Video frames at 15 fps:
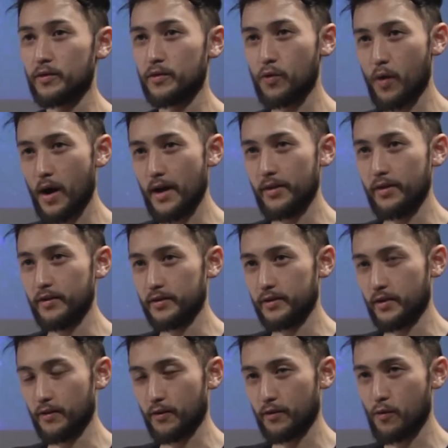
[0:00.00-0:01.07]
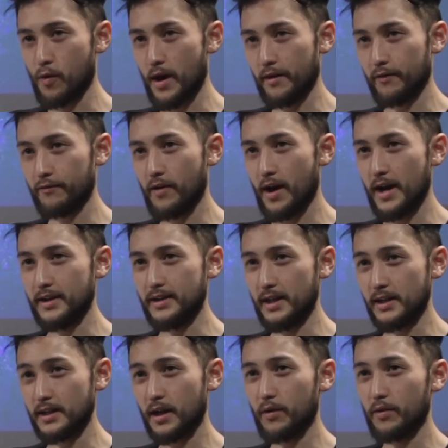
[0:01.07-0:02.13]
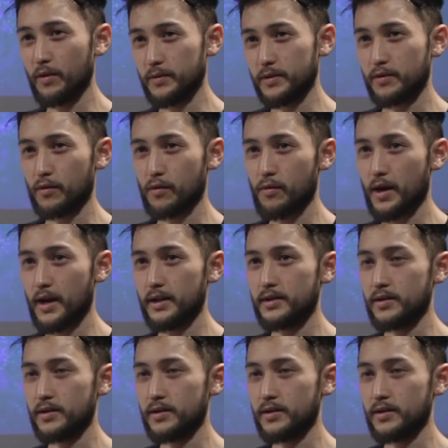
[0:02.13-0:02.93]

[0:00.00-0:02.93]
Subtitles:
quite the quite fine detail that was required.